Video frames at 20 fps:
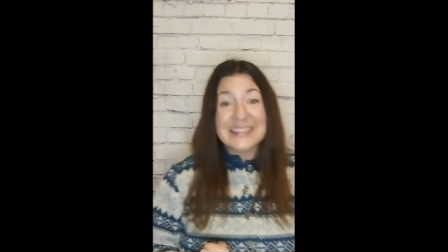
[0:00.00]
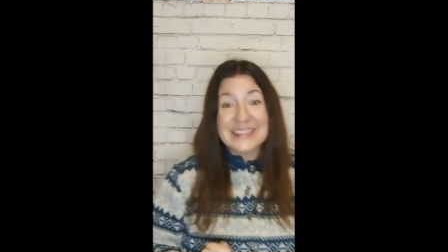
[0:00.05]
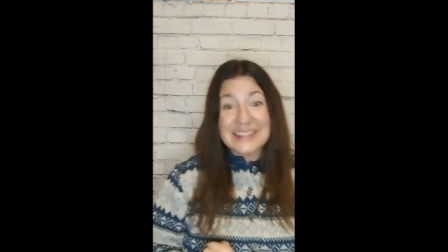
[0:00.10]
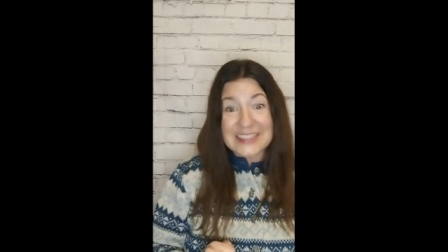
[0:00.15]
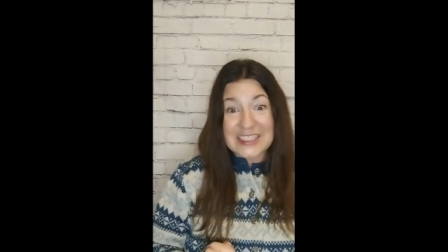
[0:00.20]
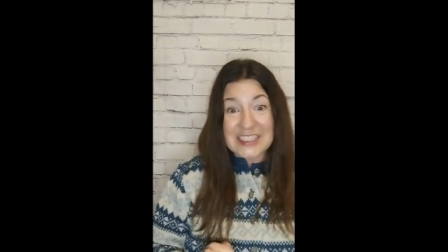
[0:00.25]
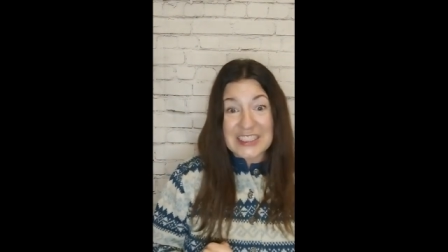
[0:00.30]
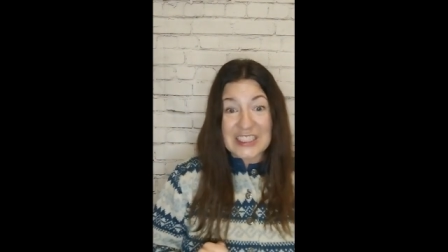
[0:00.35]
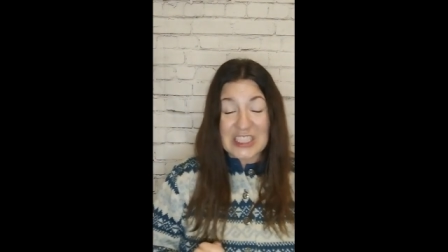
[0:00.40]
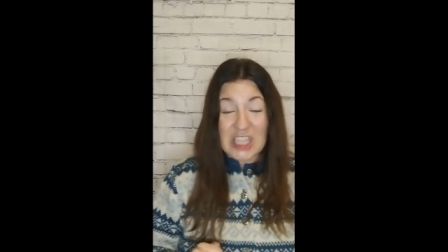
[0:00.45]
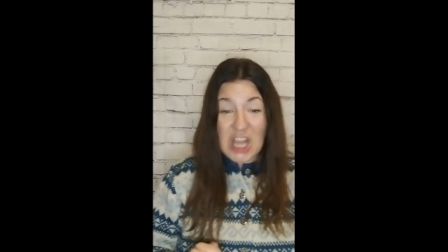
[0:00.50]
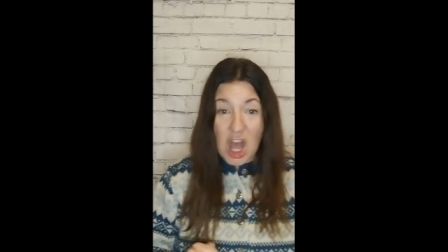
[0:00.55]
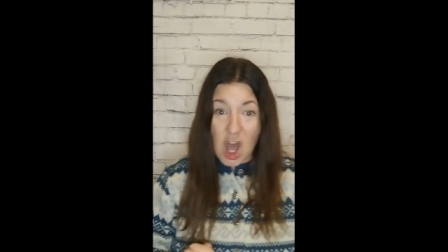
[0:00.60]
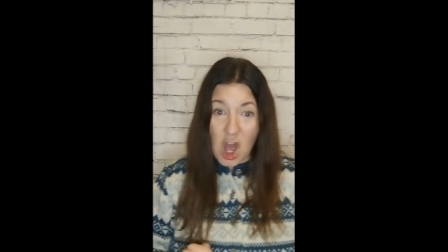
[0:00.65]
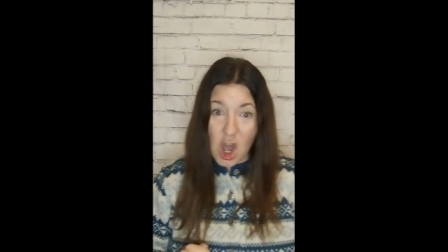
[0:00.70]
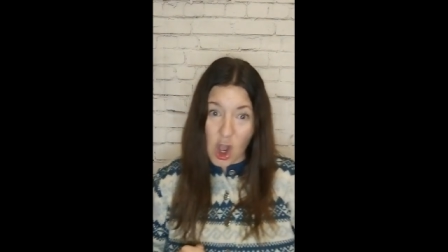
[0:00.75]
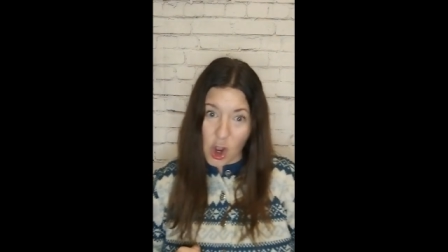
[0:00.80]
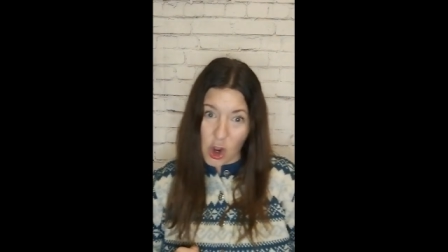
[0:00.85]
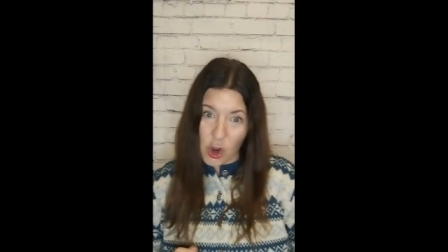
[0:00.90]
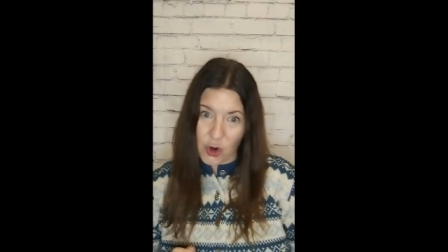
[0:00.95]
and
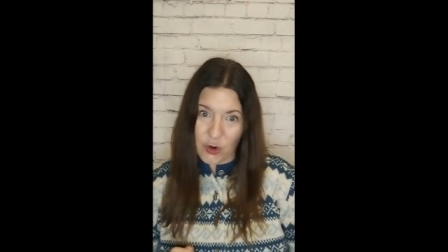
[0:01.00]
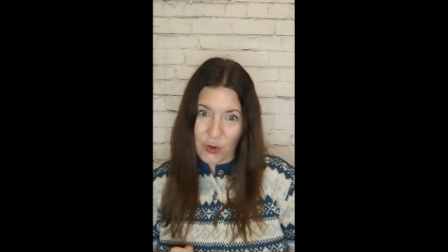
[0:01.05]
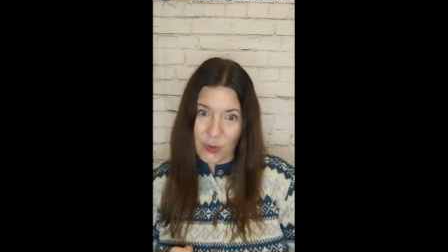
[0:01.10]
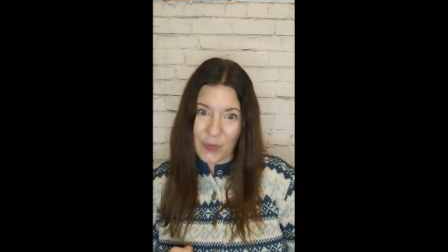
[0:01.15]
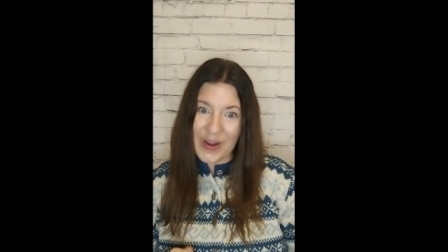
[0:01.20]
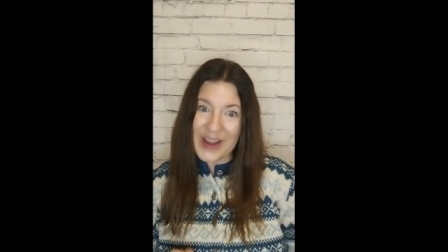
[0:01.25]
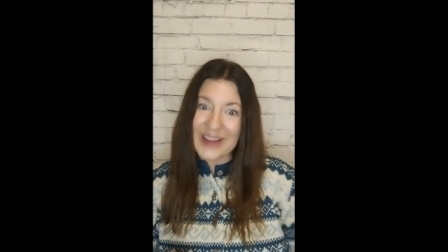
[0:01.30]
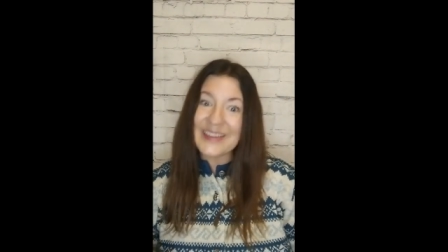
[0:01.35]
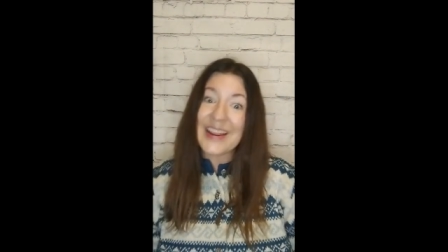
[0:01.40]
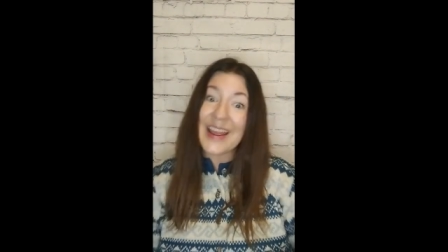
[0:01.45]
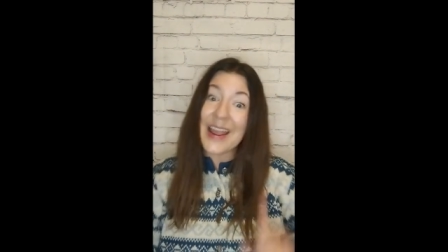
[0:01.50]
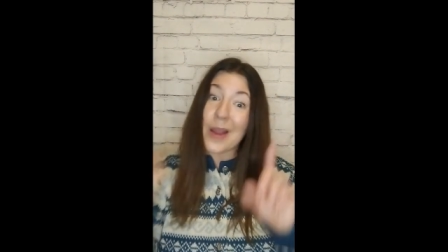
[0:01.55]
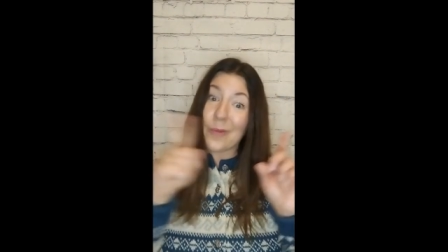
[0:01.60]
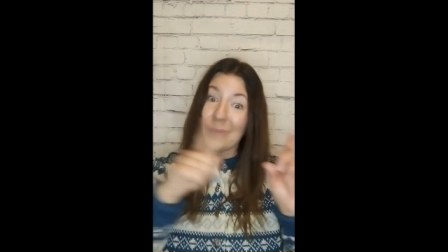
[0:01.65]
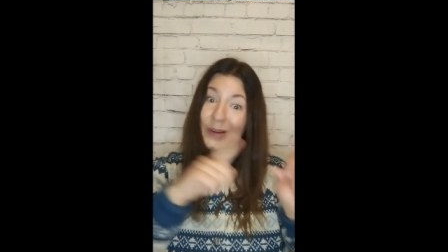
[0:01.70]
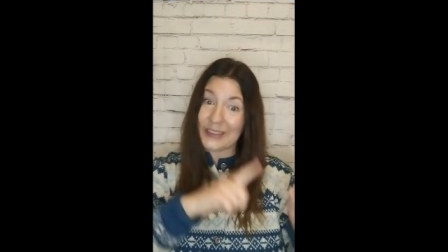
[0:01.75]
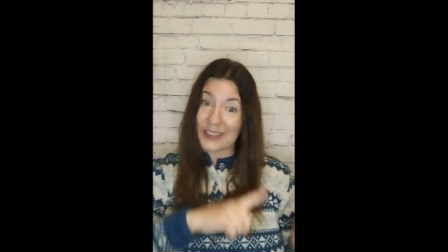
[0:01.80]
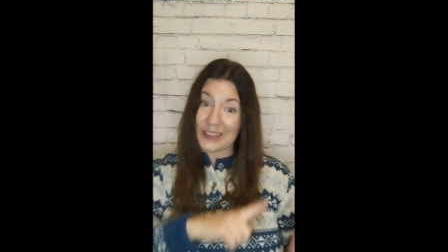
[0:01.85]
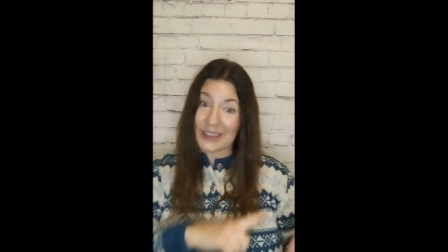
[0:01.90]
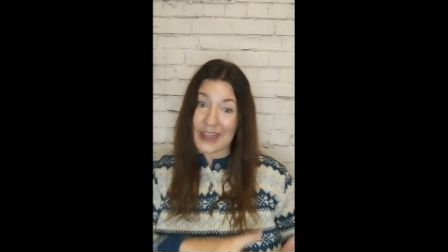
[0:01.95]
so one day I
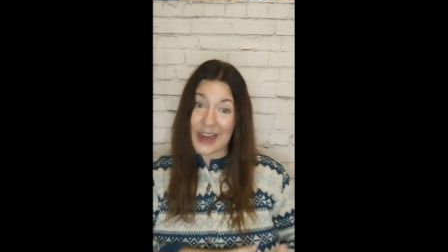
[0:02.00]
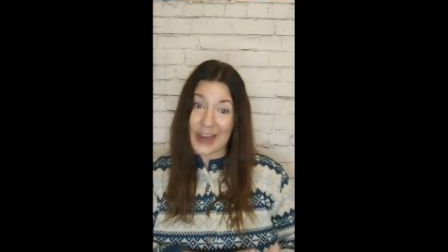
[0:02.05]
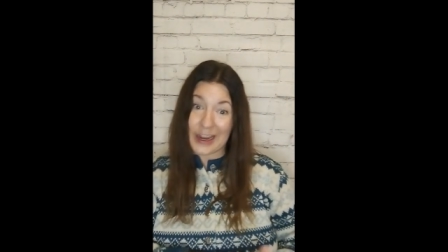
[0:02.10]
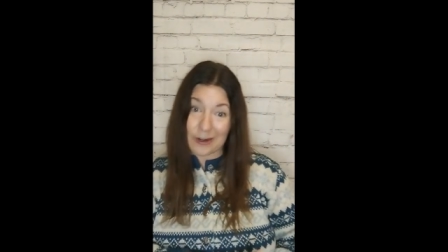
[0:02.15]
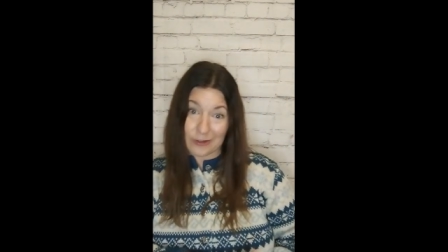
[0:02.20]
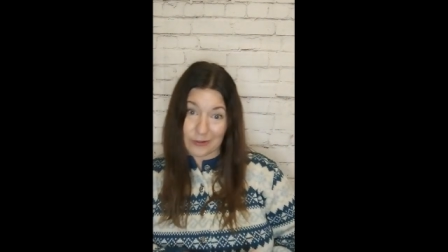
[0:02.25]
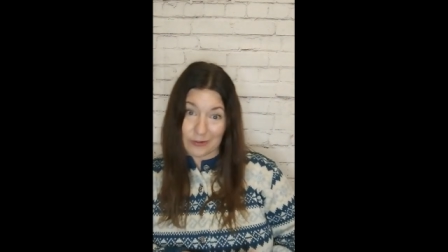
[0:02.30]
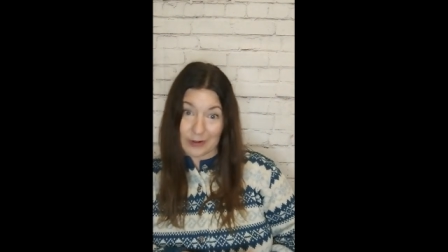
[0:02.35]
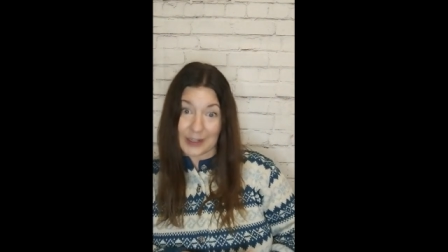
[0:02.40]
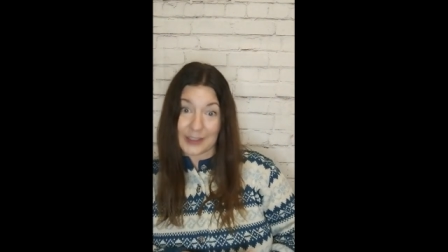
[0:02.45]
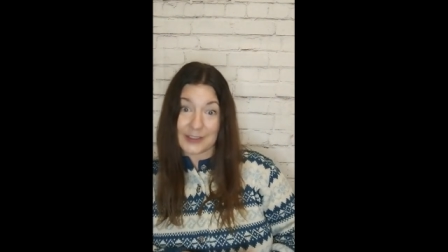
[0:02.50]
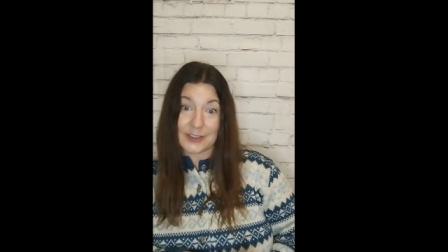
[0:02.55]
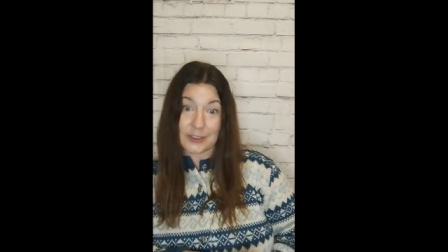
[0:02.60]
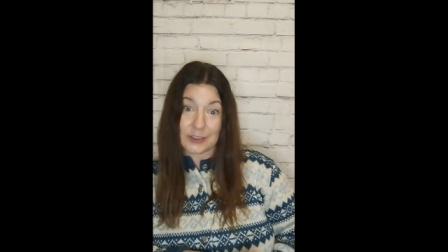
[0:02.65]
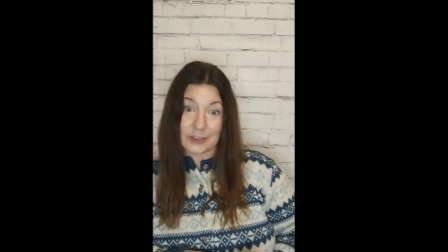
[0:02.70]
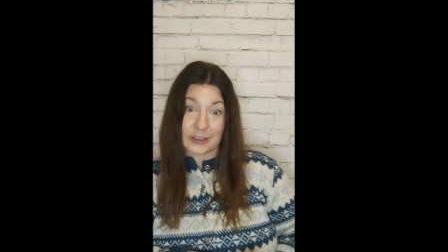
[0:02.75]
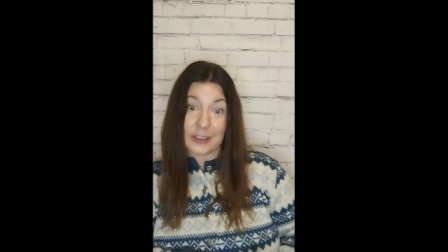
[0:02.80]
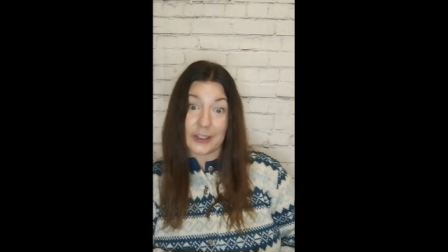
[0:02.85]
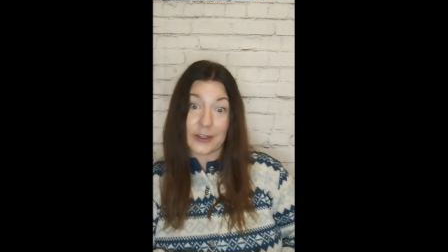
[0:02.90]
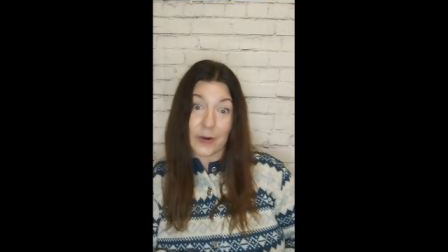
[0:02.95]
went to the
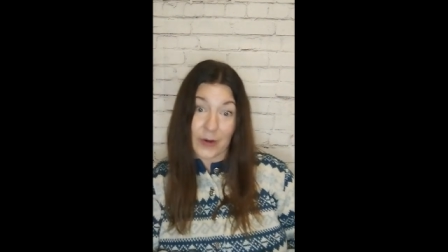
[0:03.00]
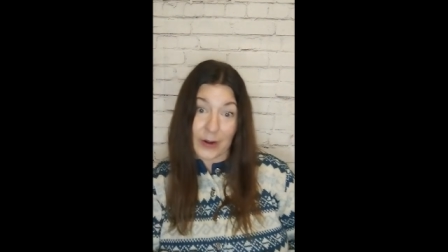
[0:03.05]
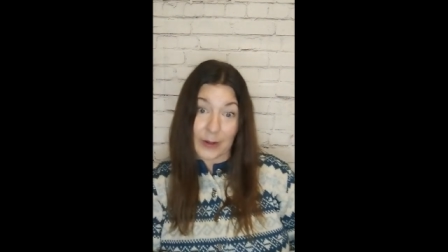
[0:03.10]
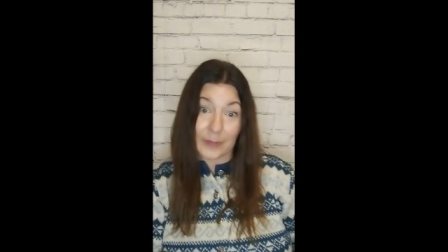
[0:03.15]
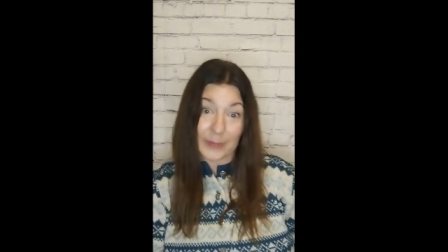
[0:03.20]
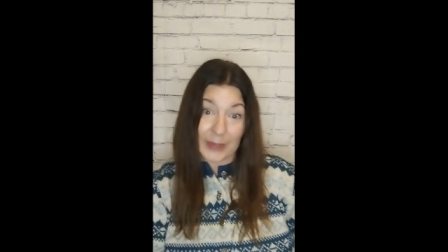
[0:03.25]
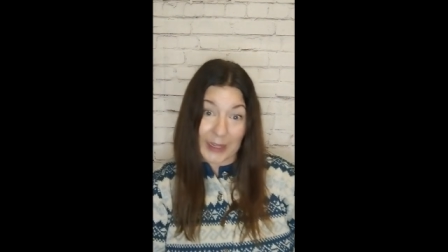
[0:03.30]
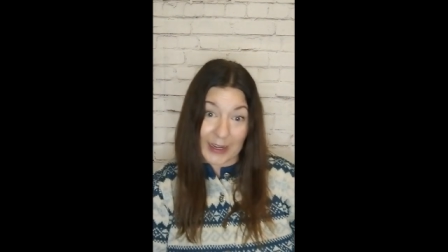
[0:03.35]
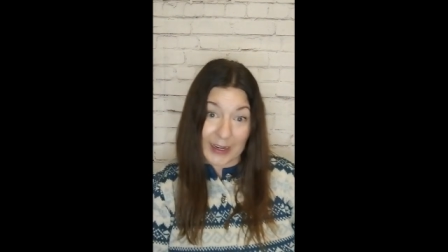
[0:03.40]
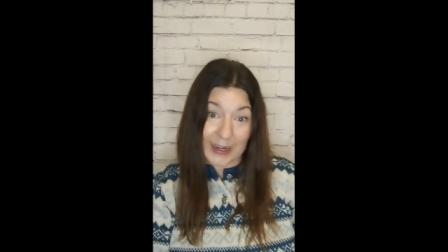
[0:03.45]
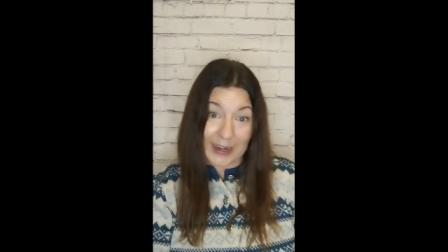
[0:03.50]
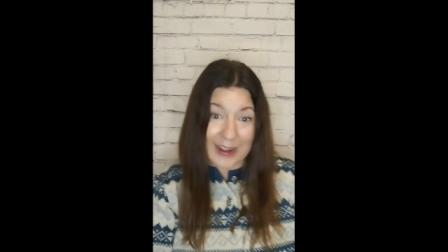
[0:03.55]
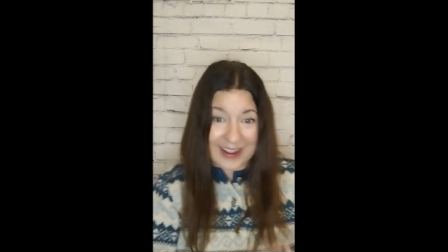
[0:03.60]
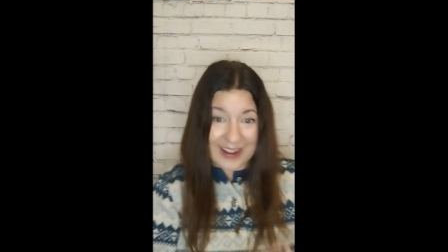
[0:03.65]
hairdresser, you know what I mean?